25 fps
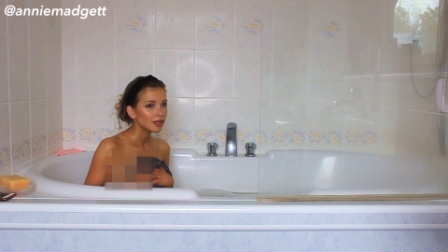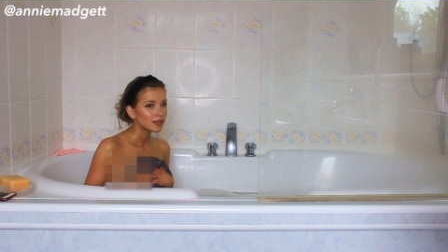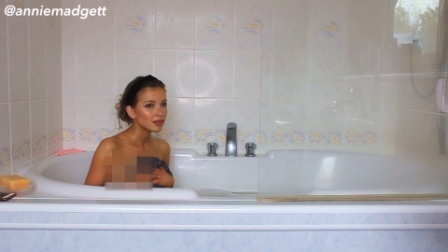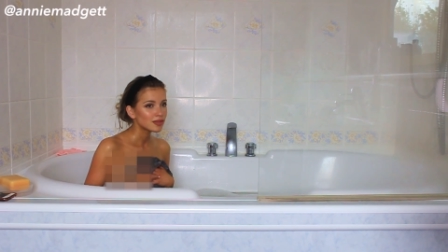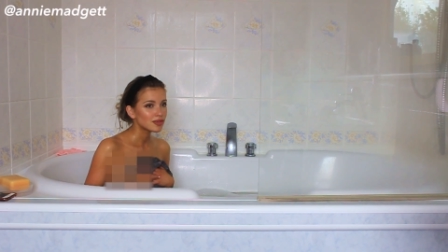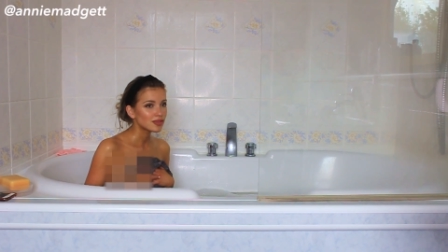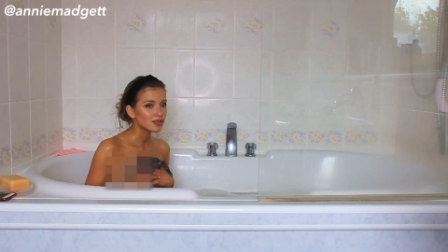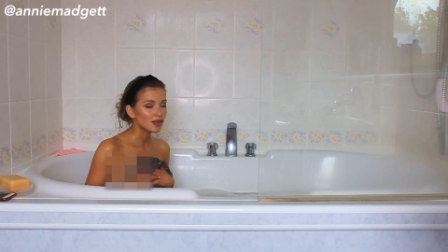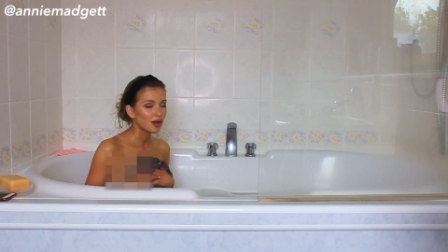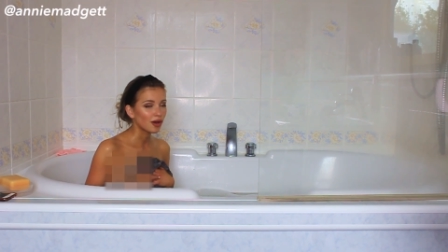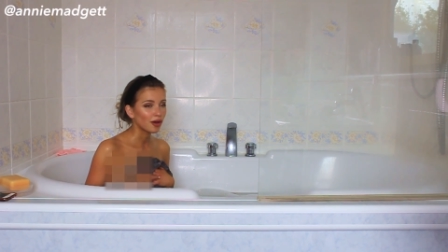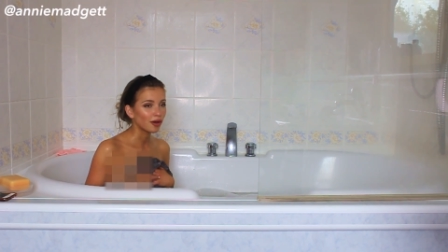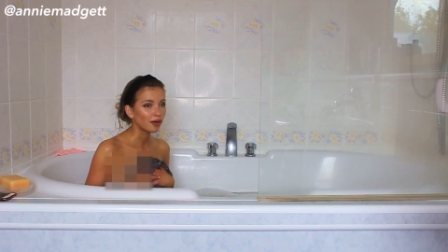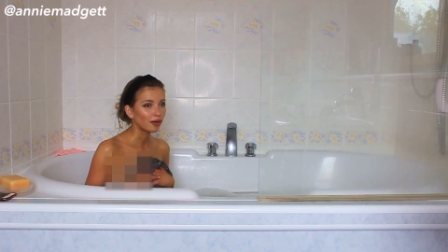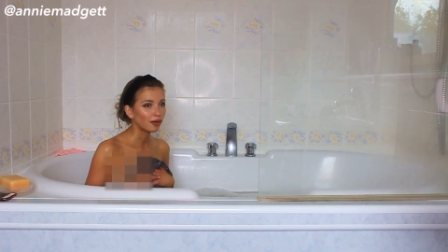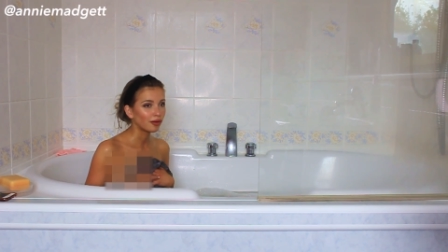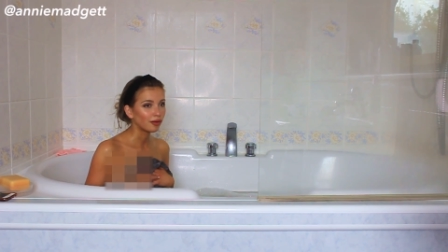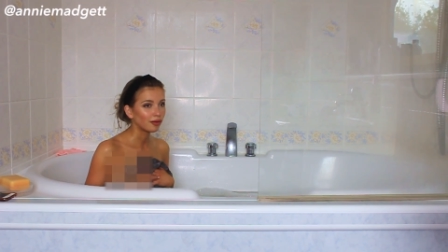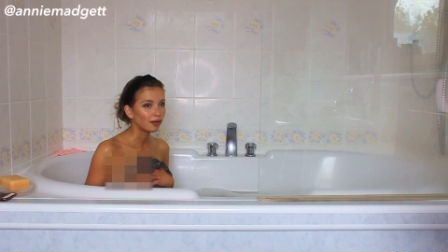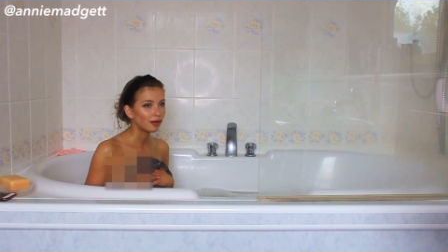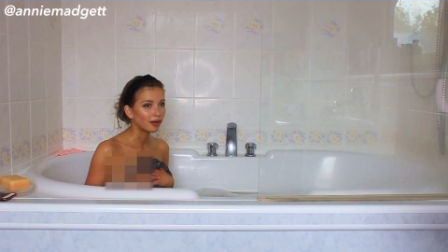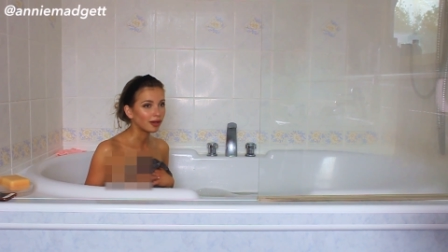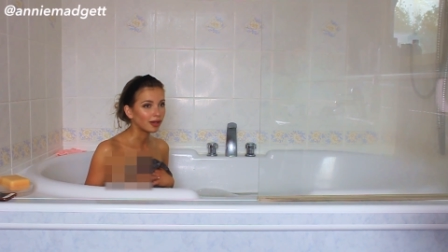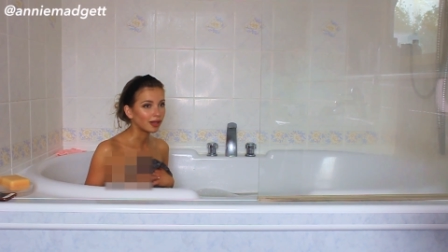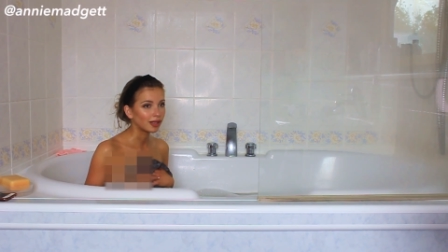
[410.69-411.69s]
So
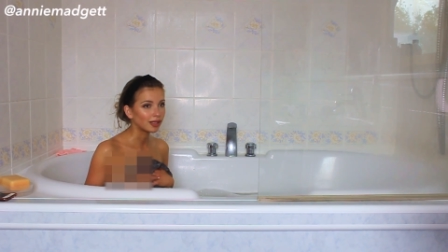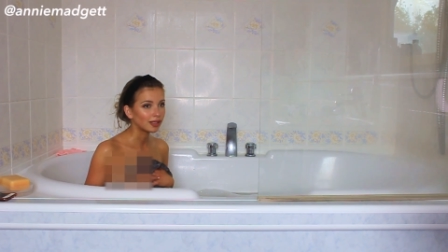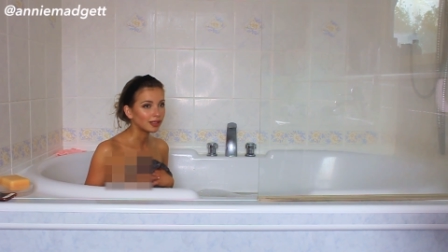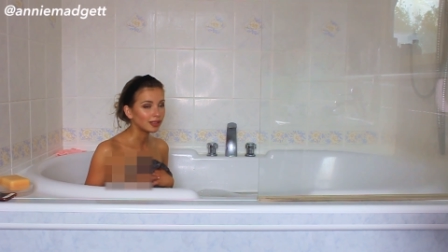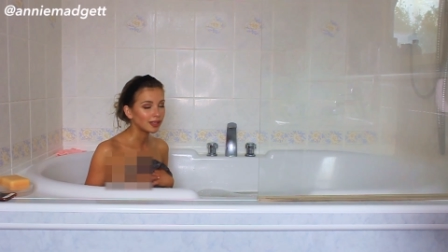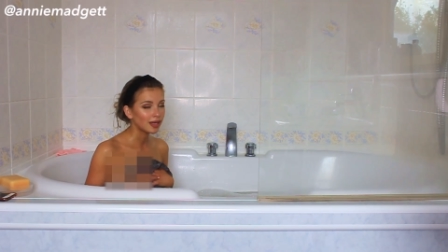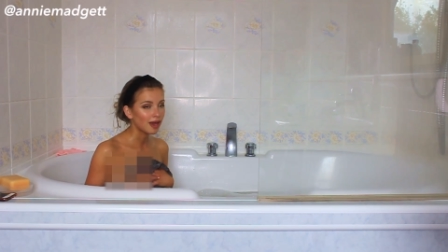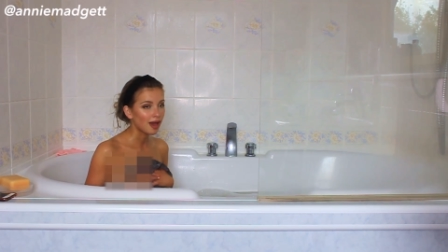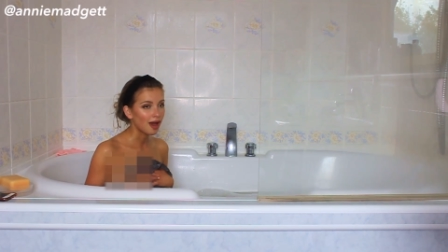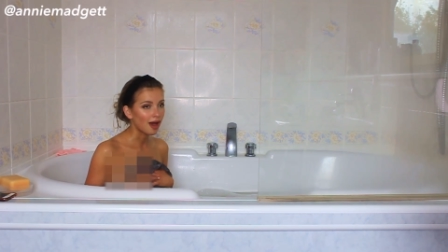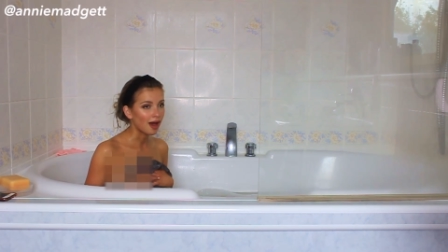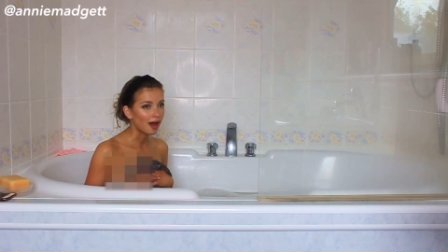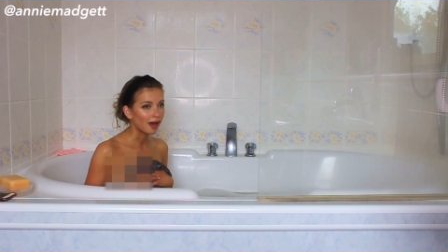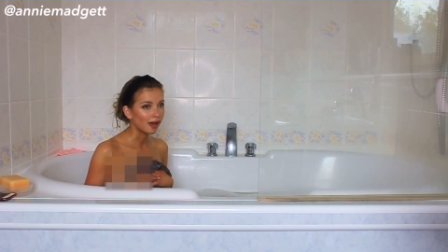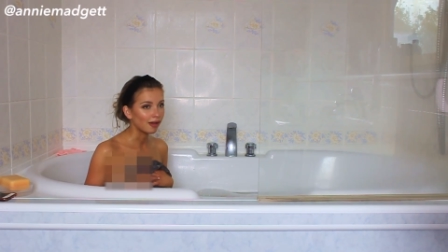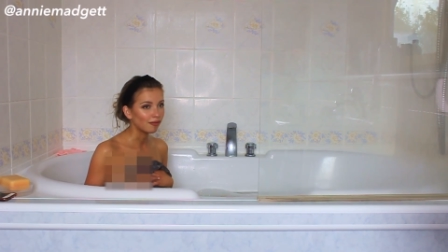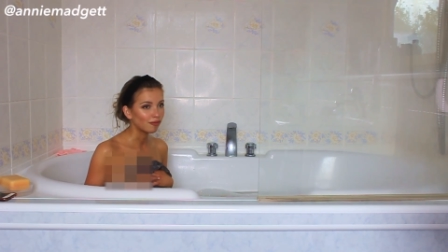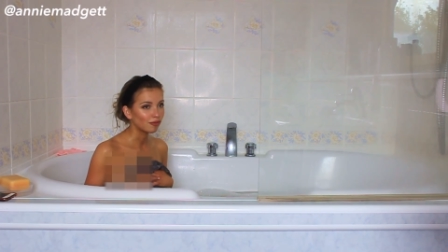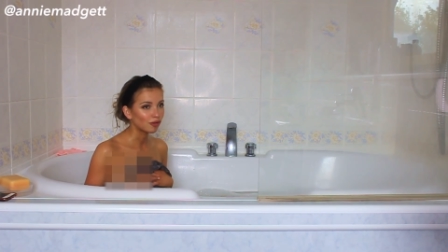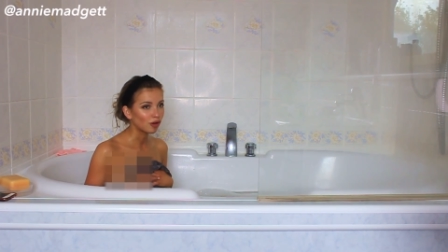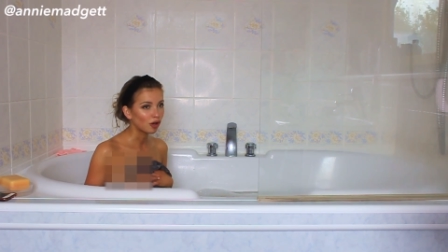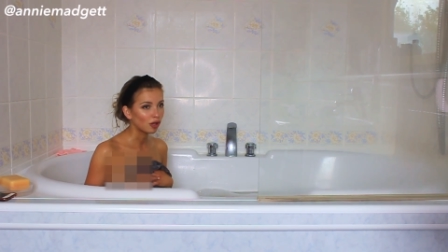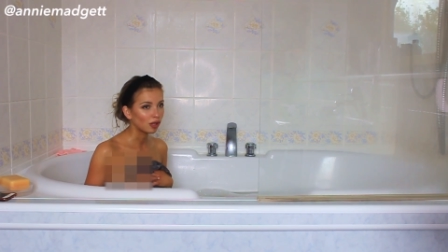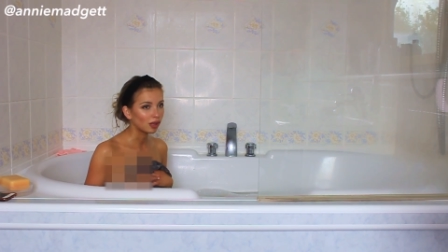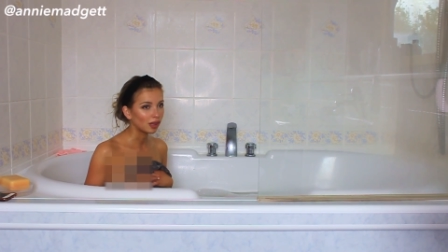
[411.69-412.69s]
yeah,
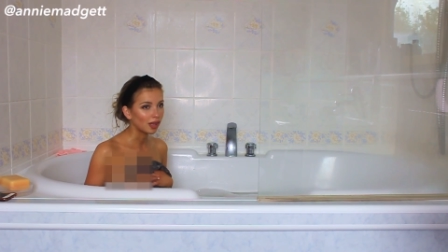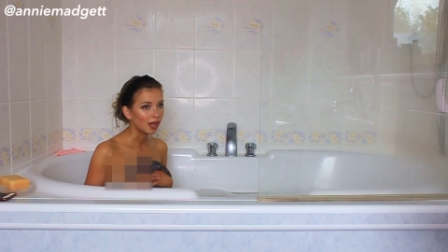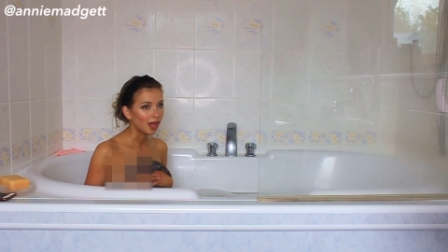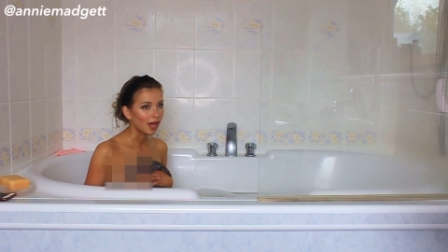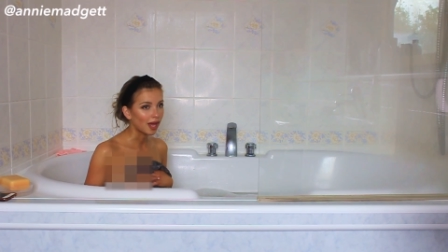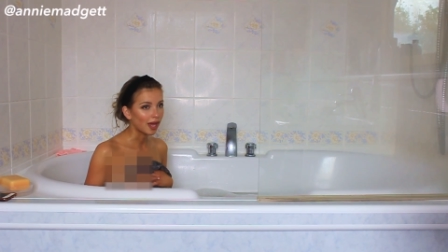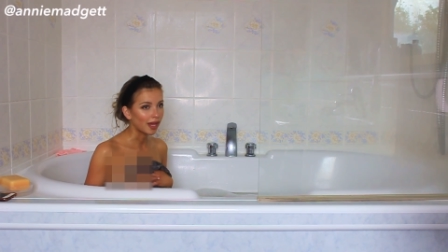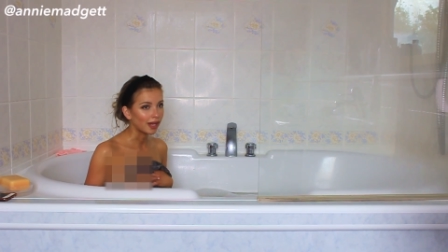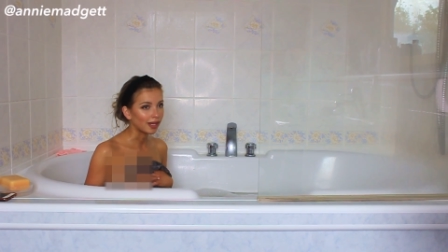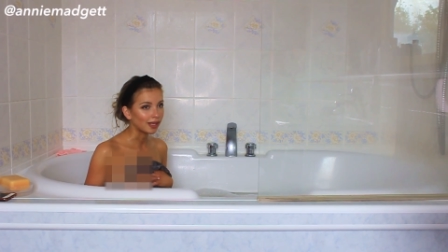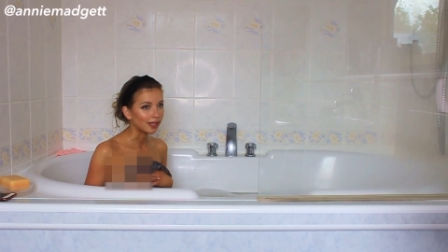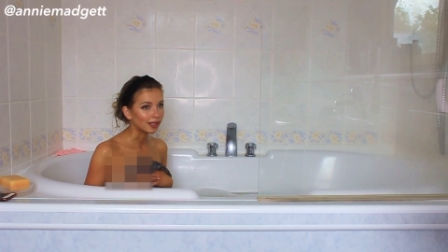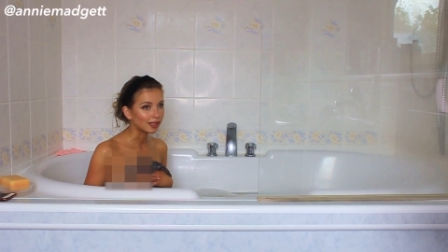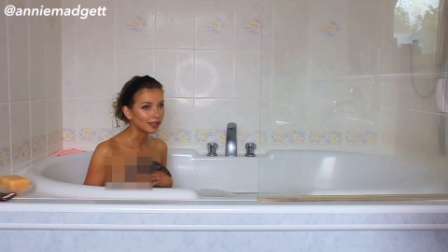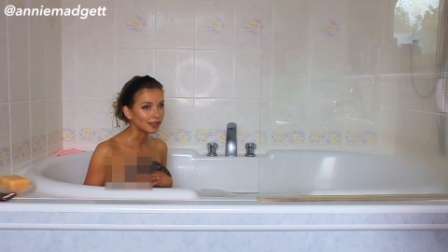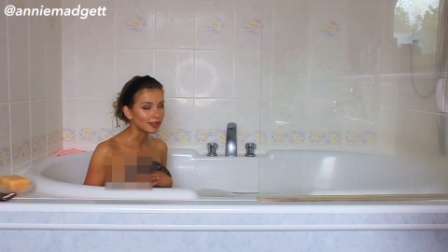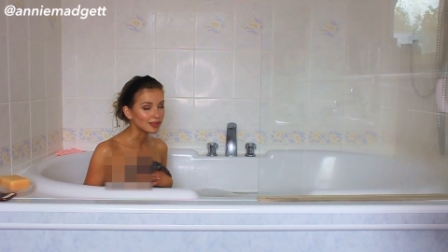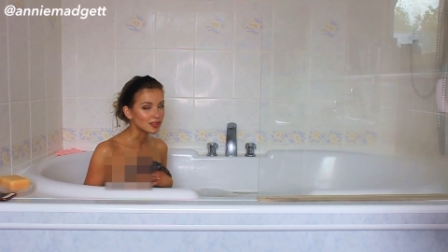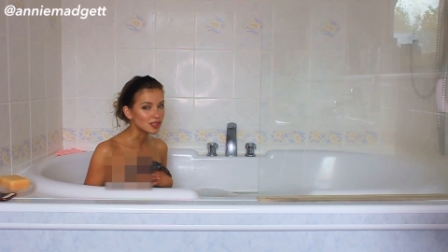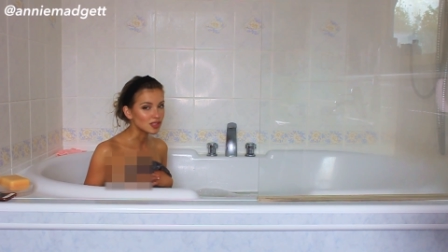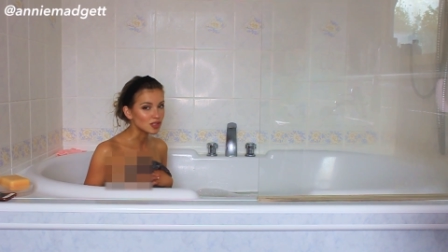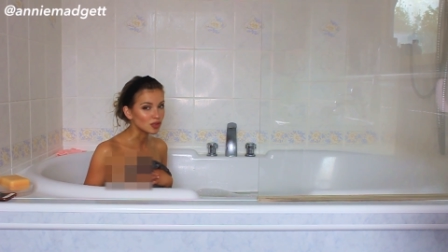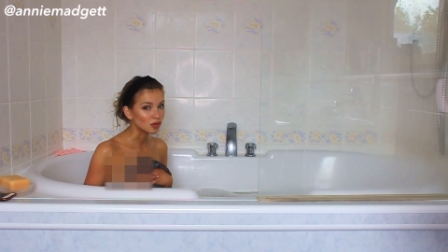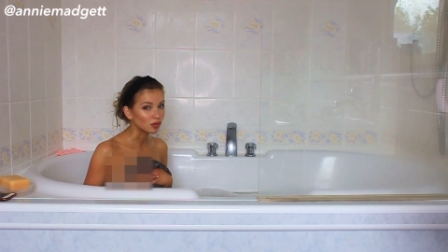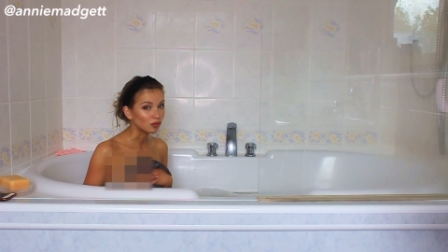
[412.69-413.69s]
I've got like
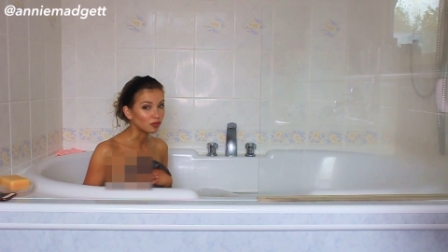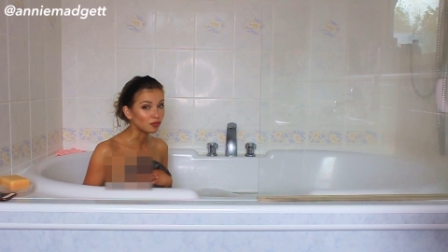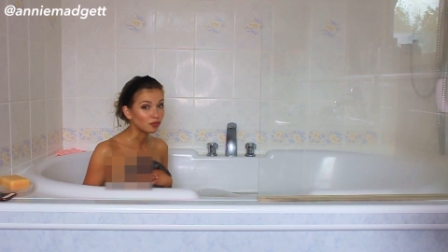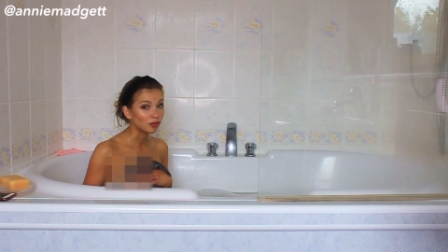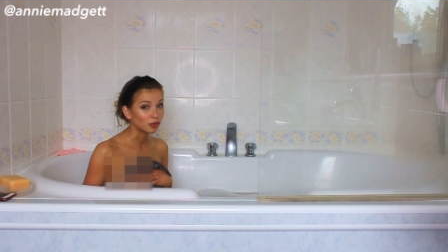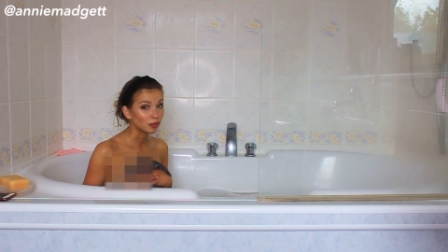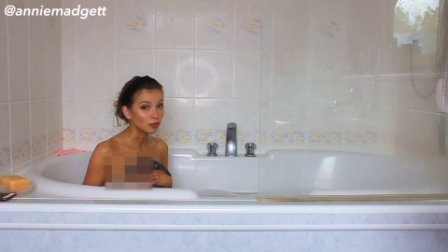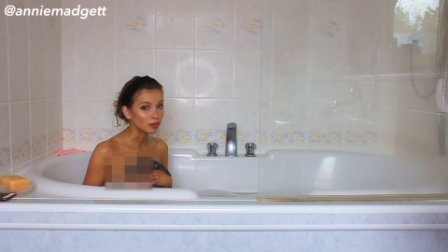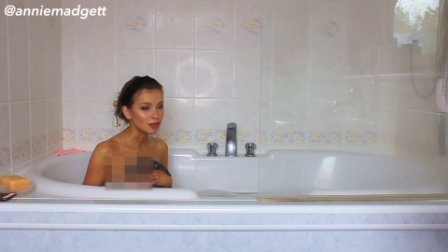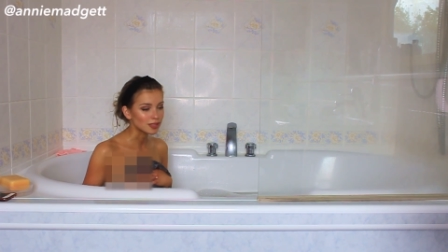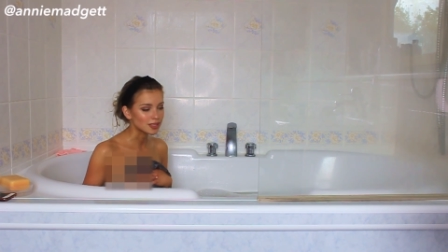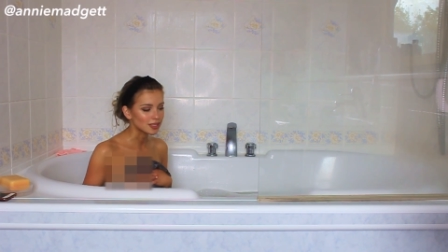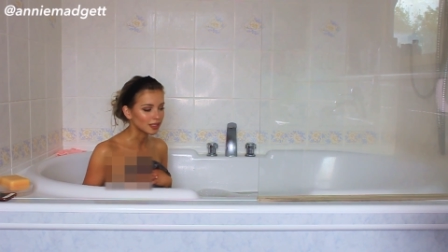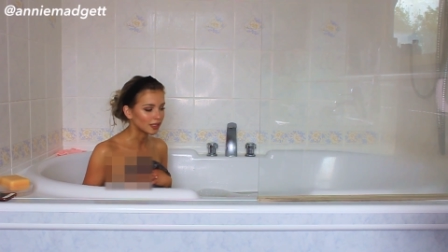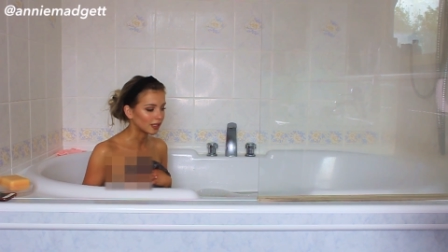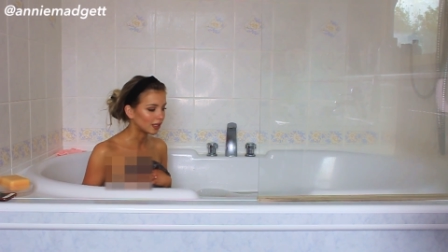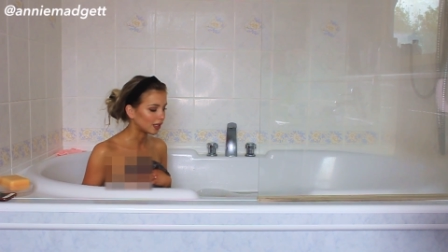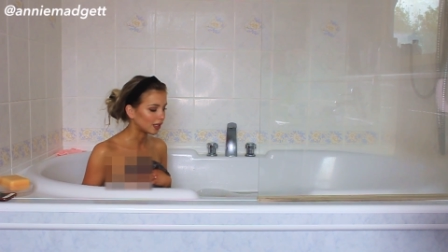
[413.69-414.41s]
until 40